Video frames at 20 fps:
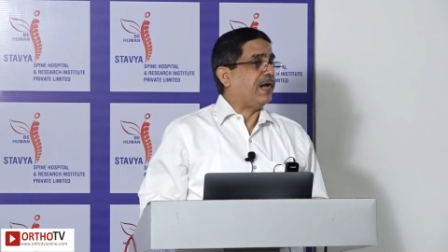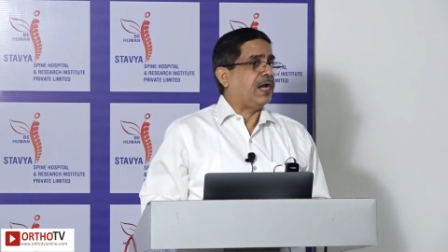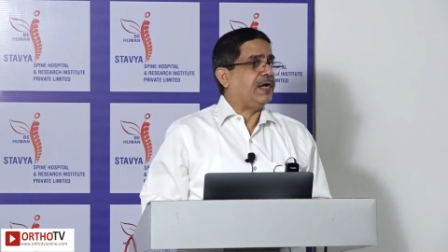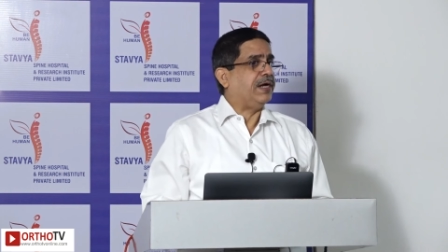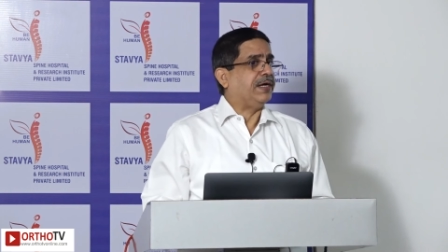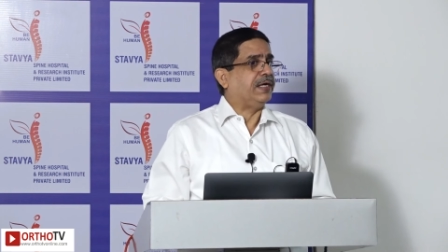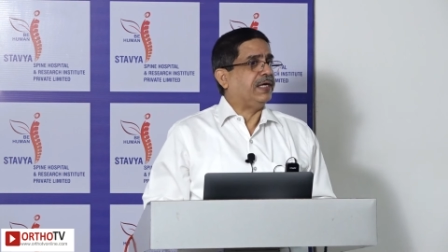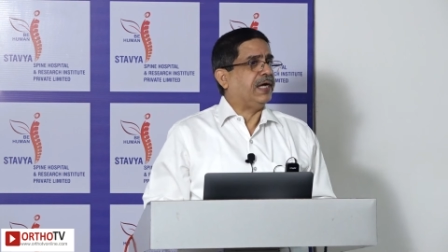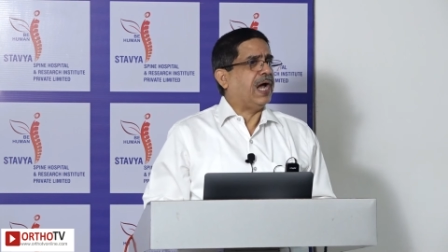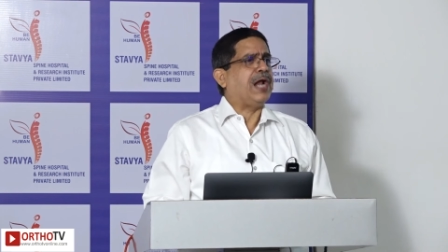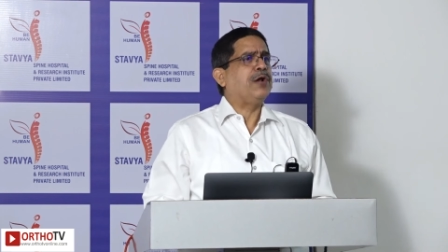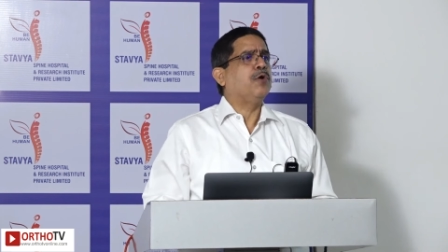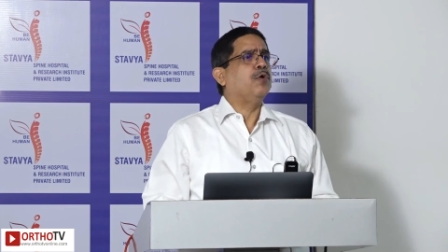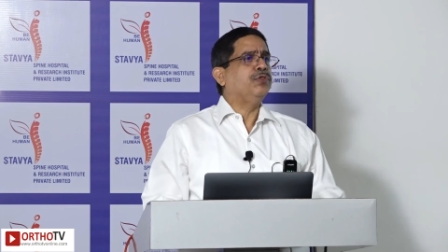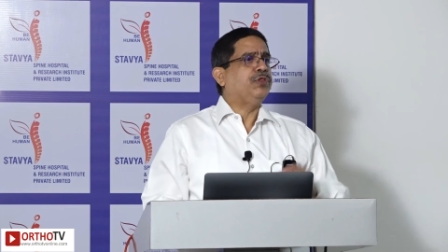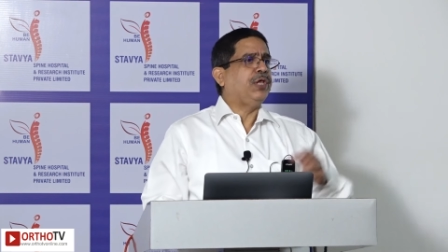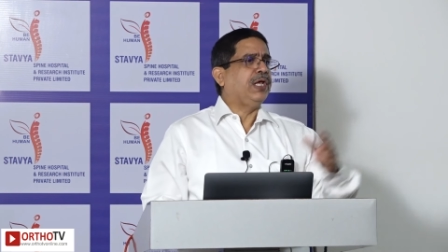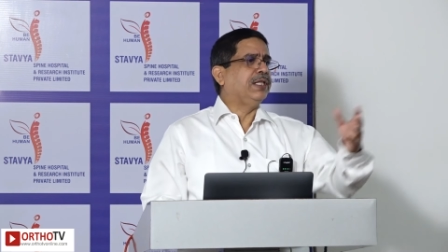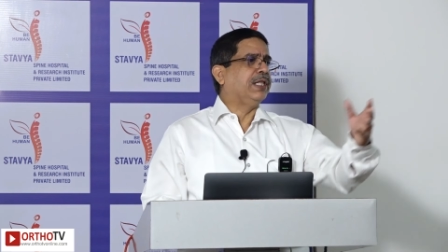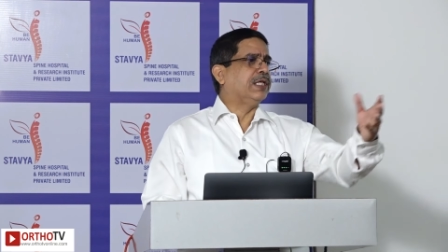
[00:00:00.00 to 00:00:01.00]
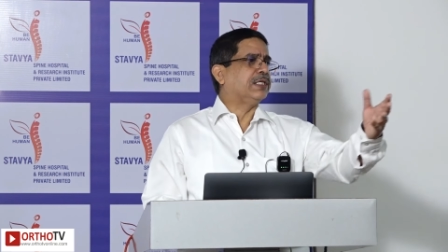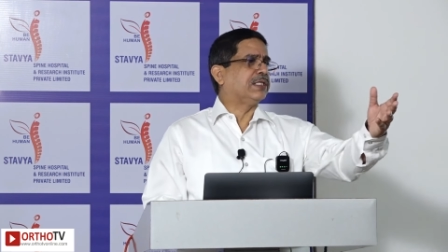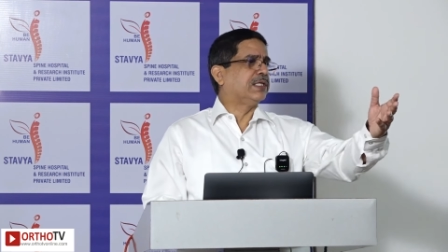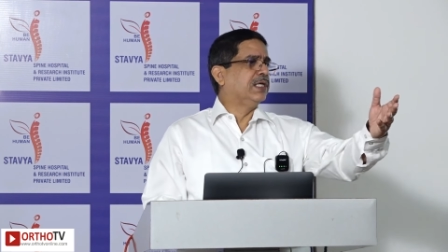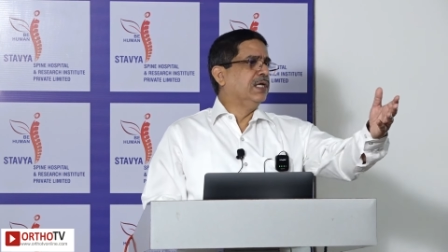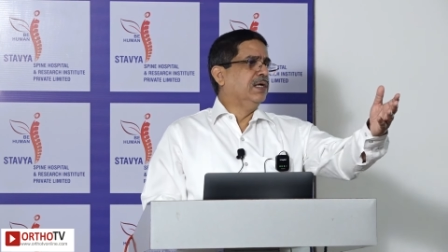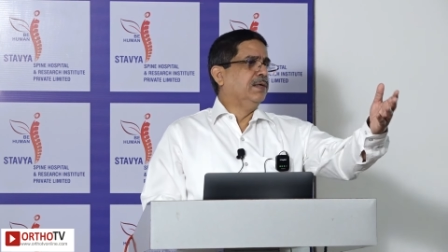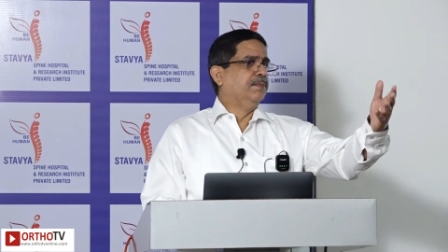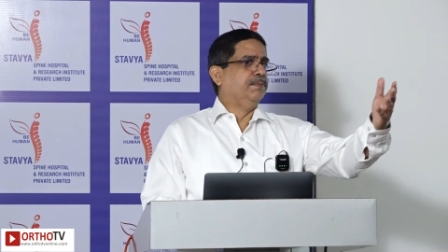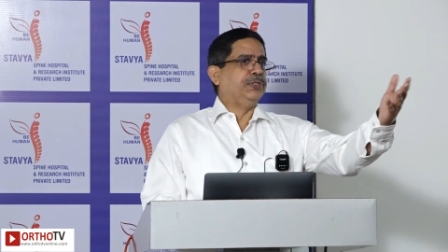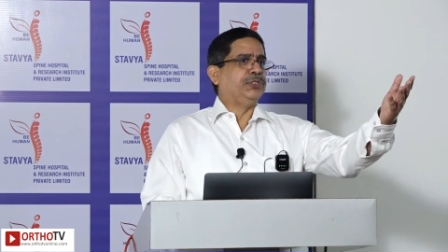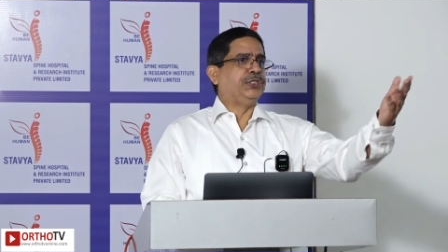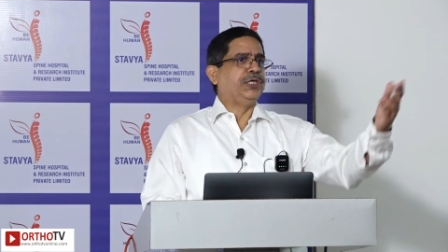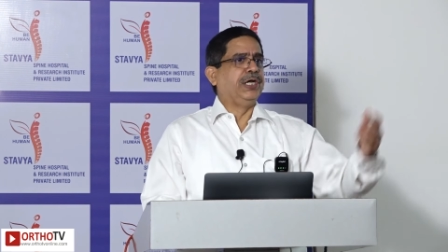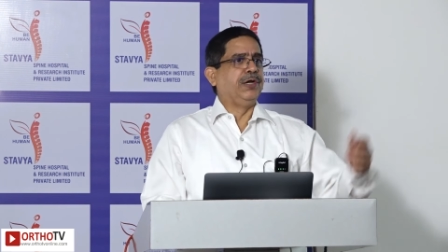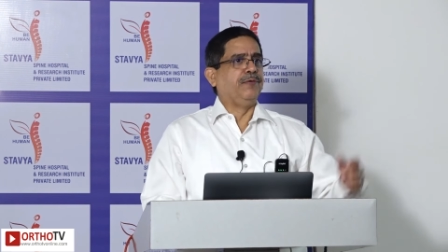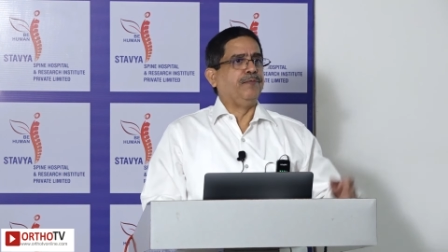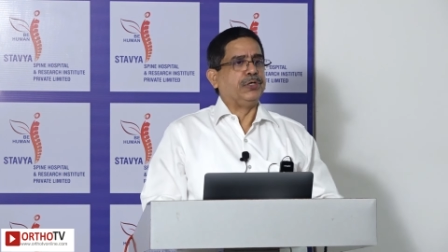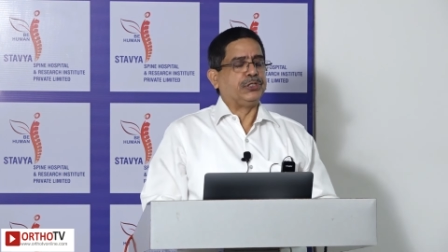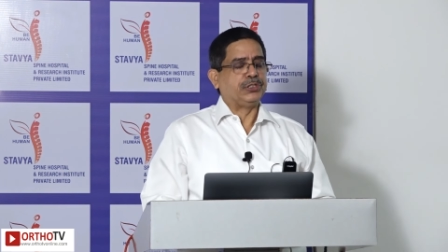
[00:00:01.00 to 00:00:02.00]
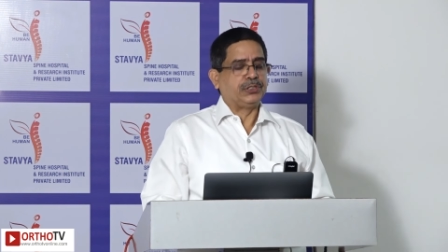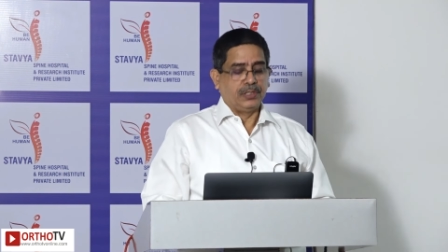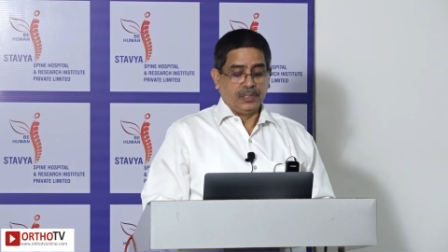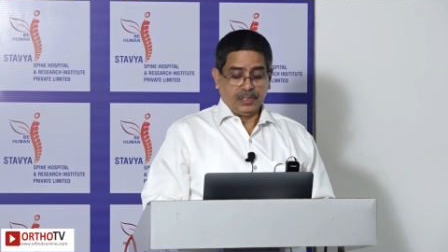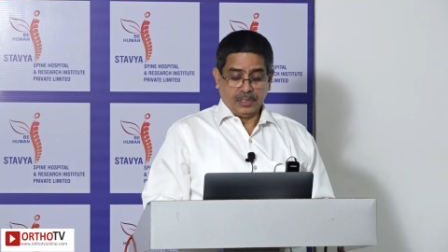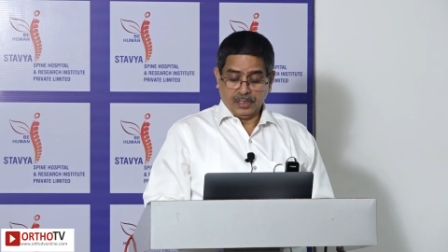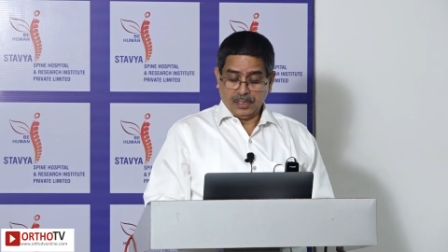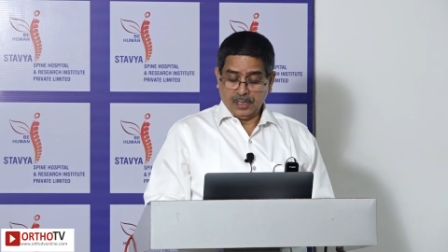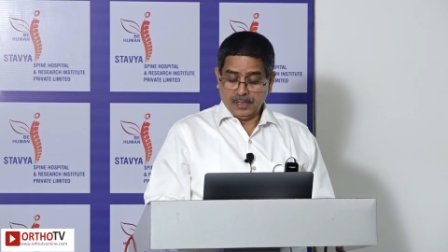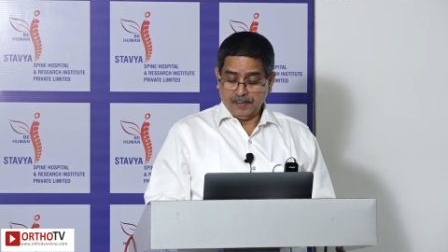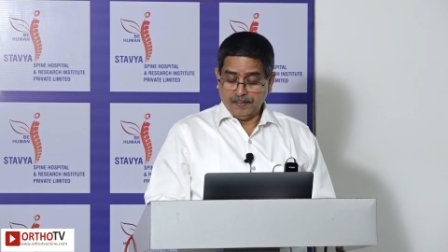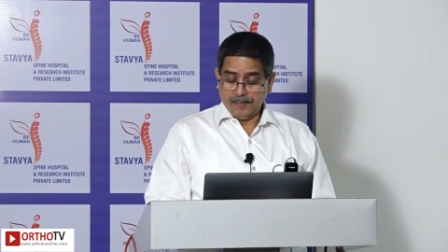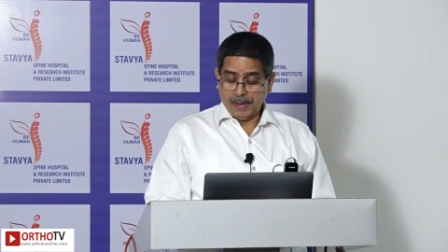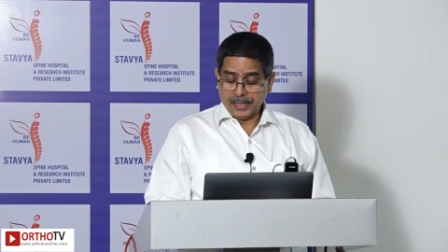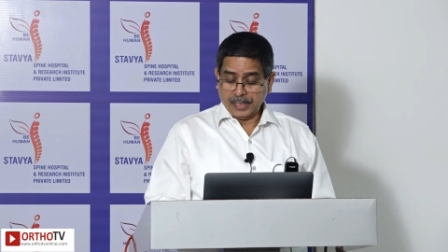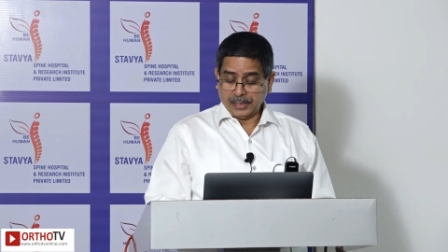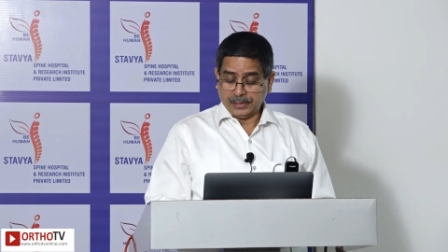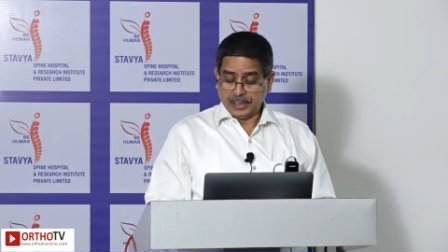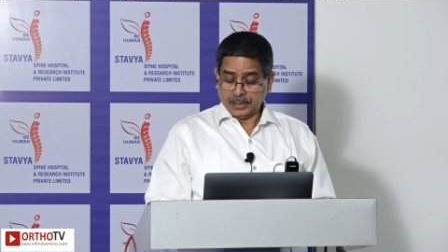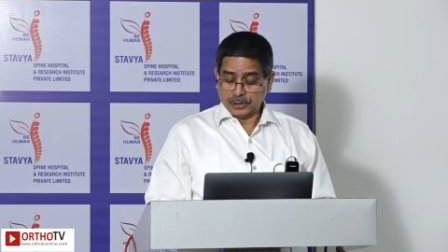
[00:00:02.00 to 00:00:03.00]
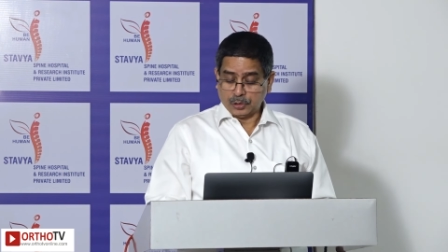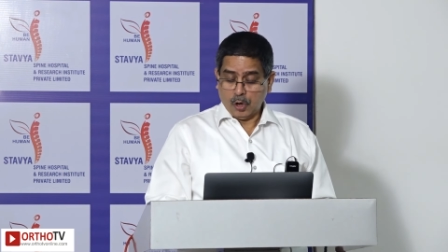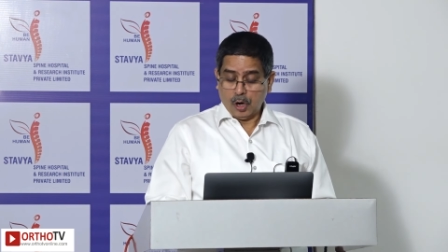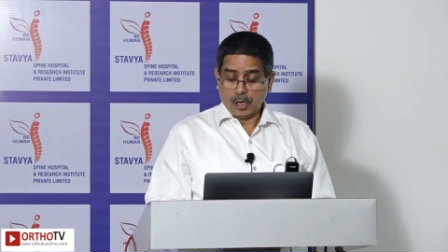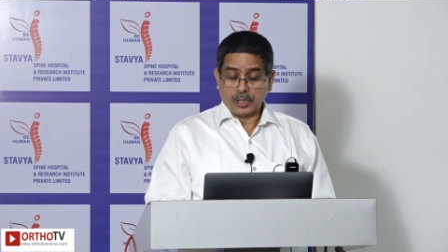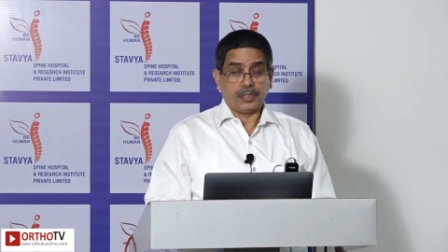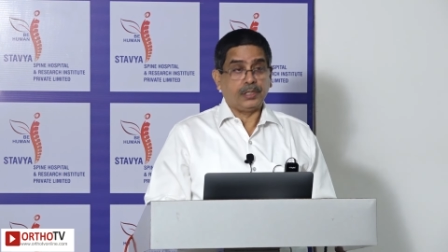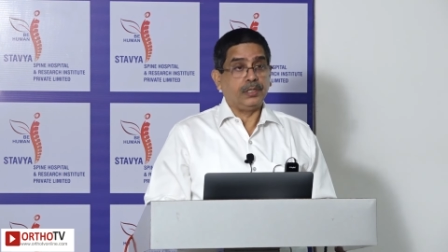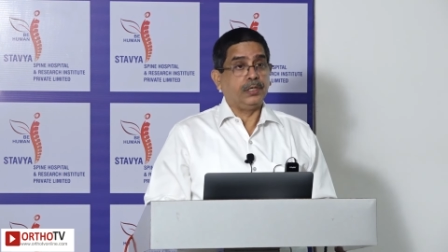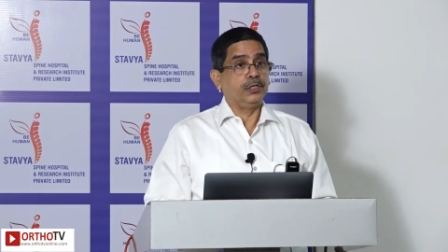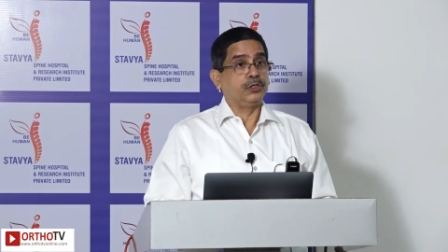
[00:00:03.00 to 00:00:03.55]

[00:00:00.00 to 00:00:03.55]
reality. I don't think this machine which Bharat has got